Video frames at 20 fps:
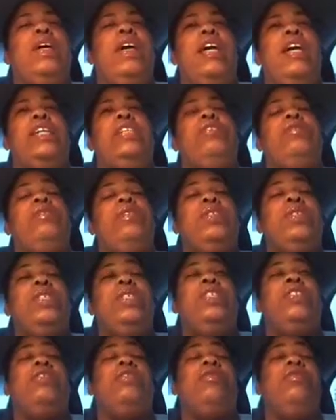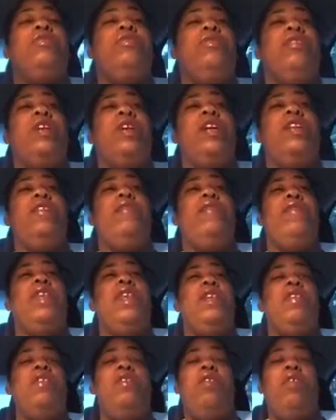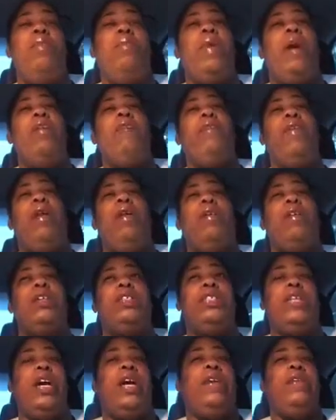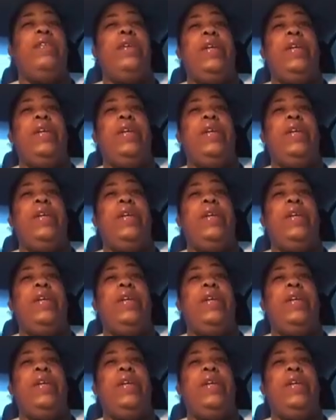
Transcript: As you can see, sir, you are in a video on my blog channel.